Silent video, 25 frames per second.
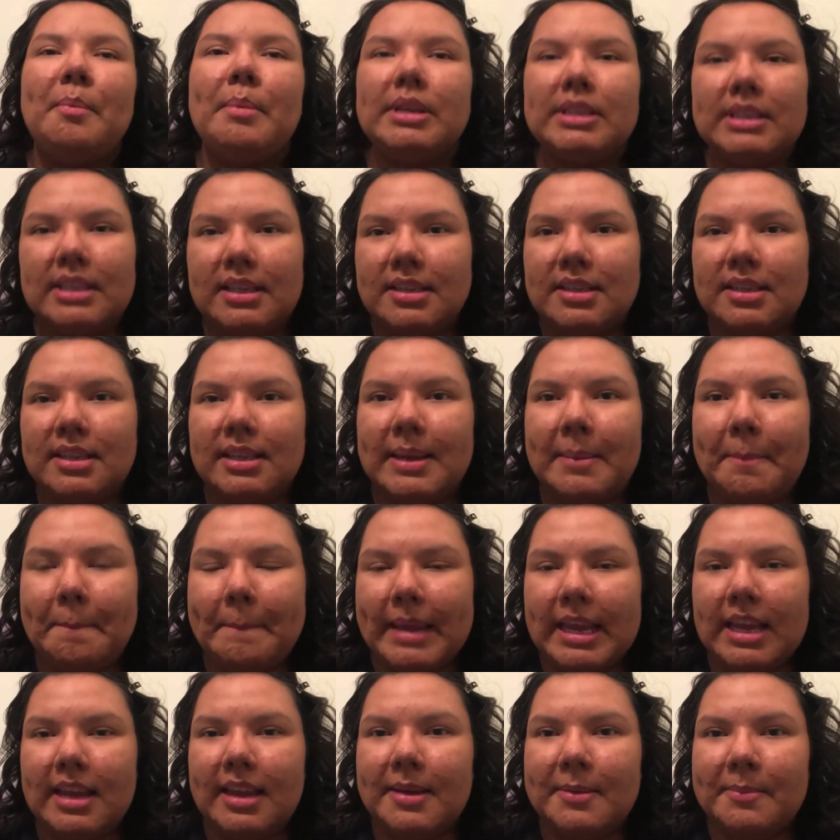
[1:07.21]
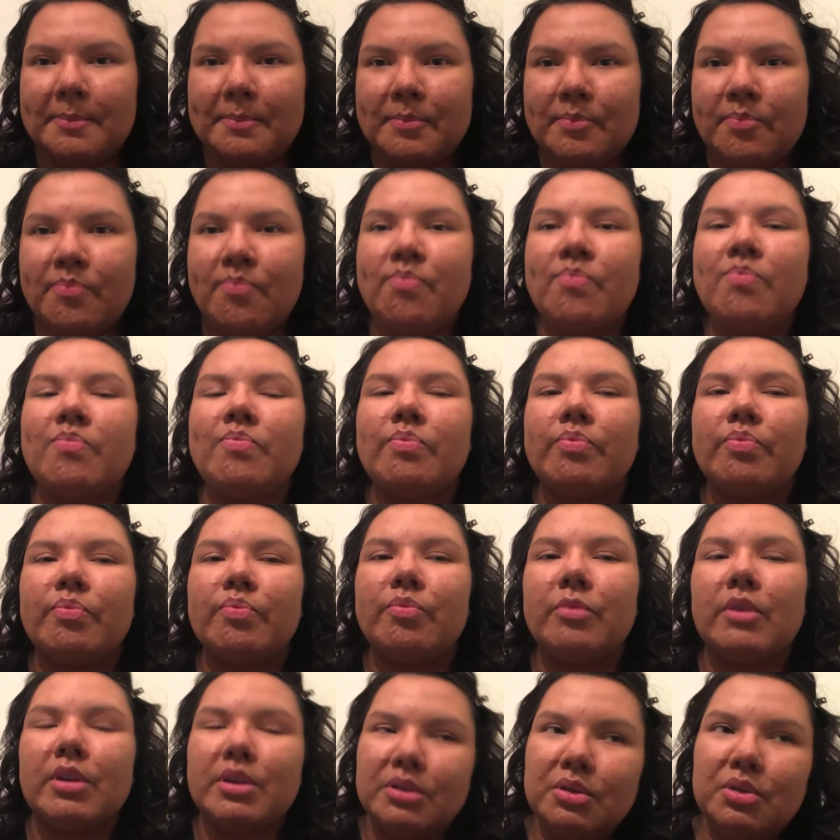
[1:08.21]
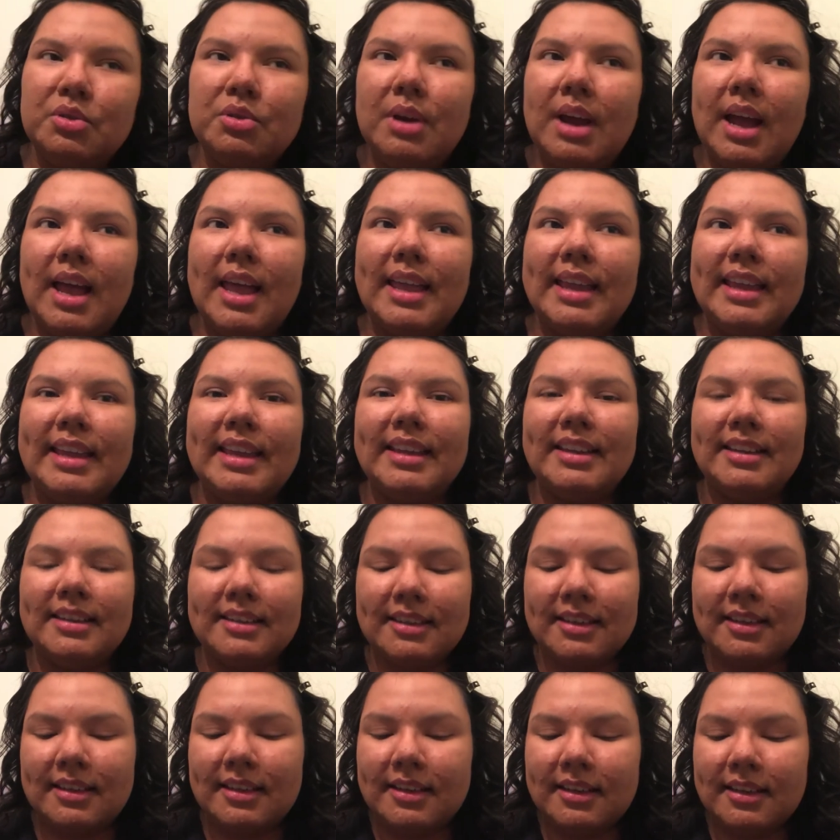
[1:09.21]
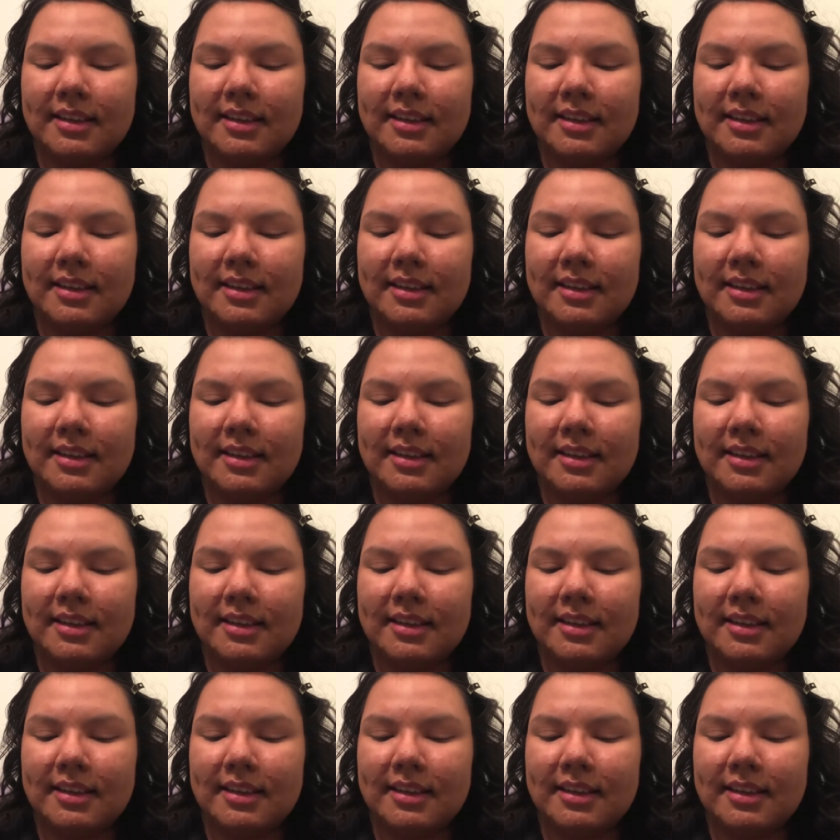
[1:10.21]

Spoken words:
essentially me trying